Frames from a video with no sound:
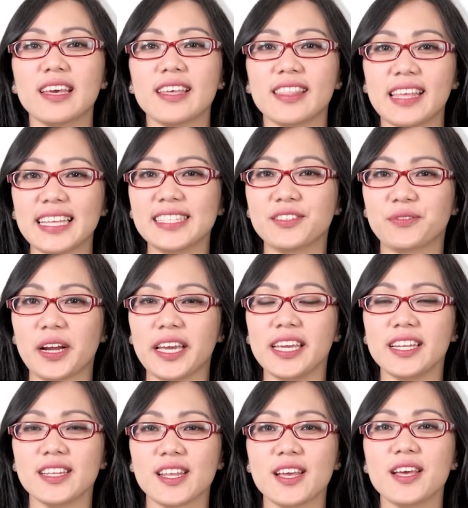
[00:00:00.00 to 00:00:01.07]
That's right,
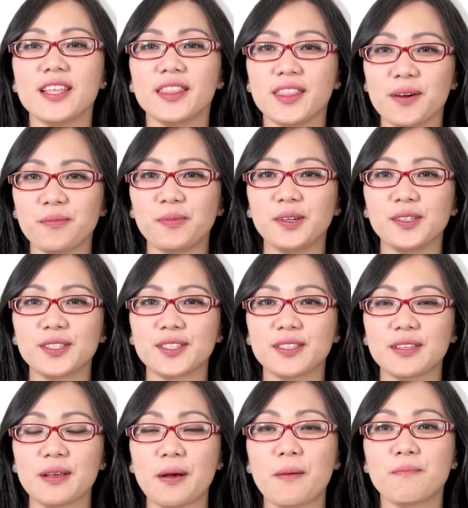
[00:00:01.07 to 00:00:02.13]

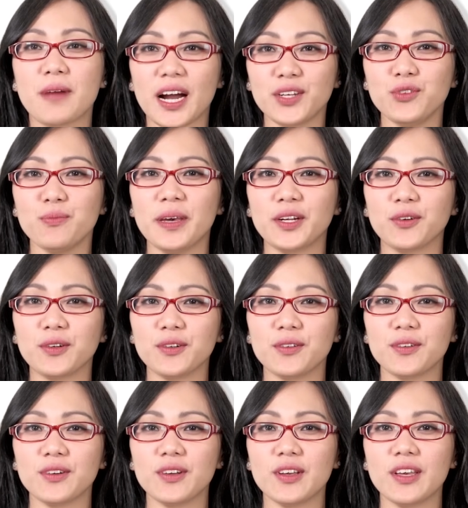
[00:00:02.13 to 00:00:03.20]
numbers, mga numero.
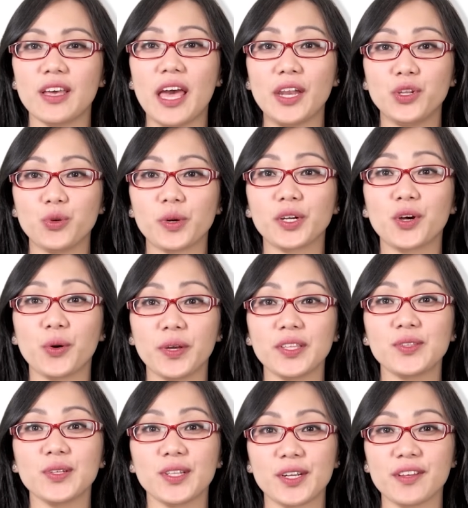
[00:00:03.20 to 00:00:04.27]
And you are going
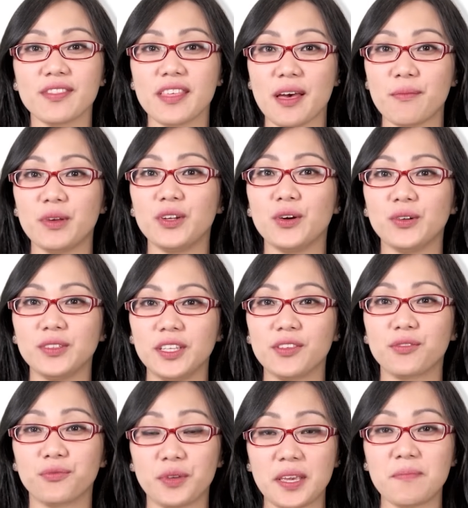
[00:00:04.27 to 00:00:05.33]
to learn them in only
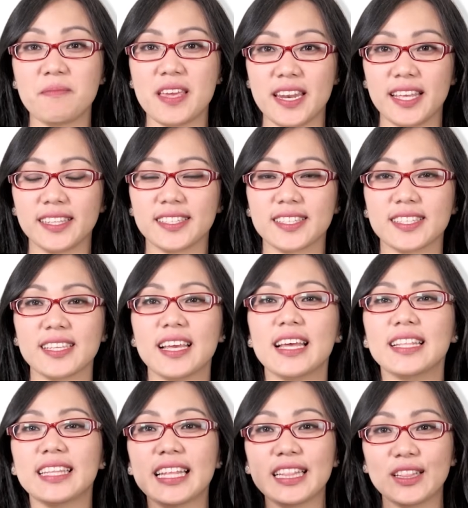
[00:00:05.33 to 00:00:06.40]
3 minutes,
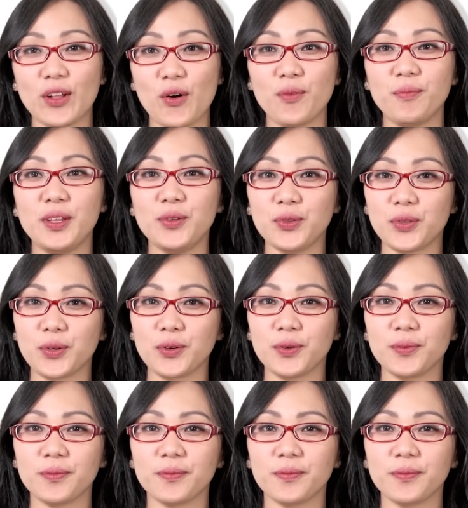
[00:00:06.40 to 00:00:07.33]
3 minuto.